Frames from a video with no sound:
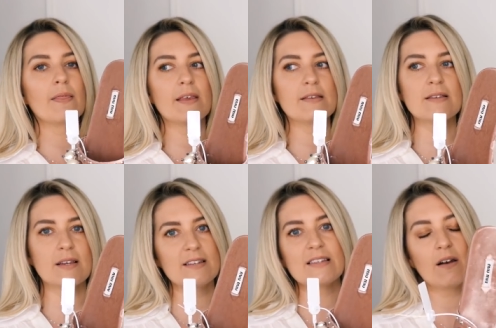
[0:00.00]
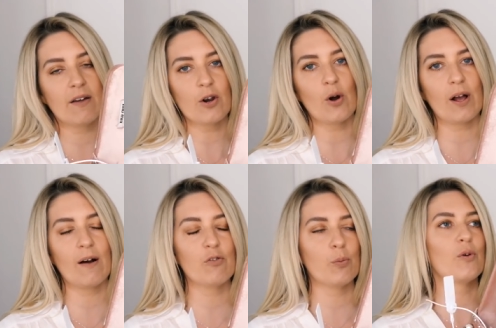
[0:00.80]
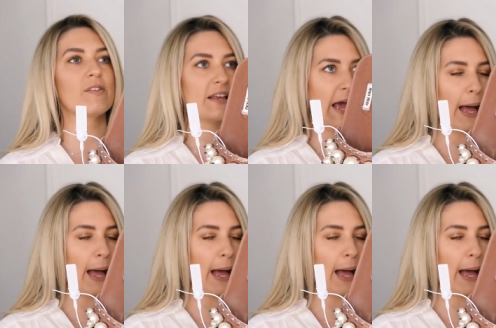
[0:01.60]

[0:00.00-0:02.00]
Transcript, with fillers: this is going to sound like they're not uncomfortable because they